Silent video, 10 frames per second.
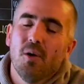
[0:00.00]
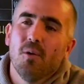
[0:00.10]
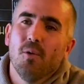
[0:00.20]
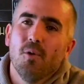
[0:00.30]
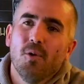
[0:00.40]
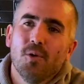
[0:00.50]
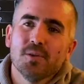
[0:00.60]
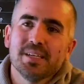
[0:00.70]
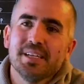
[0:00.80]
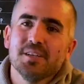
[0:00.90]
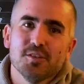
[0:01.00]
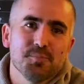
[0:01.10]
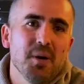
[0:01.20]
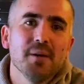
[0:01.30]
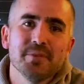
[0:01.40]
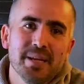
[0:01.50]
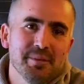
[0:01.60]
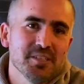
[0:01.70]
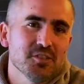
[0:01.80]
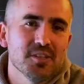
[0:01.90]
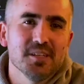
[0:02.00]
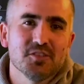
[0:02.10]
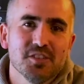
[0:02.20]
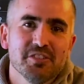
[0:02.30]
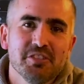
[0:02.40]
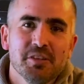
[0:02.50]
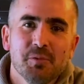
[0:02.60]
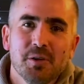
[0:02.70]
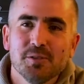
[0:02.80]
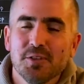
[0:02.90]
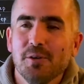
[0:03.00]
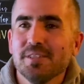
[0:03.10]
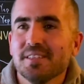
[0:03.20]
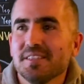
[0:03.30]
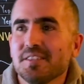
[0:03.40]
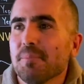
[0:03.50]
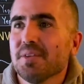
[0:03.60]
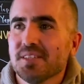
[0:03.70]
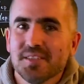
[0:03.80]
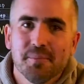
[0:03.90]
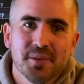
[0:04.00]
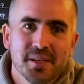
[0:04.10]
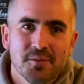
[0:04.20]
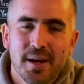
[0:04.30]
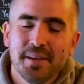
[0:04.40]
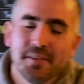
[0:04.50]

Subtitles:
old English pub naming tradition where it was always the something, right?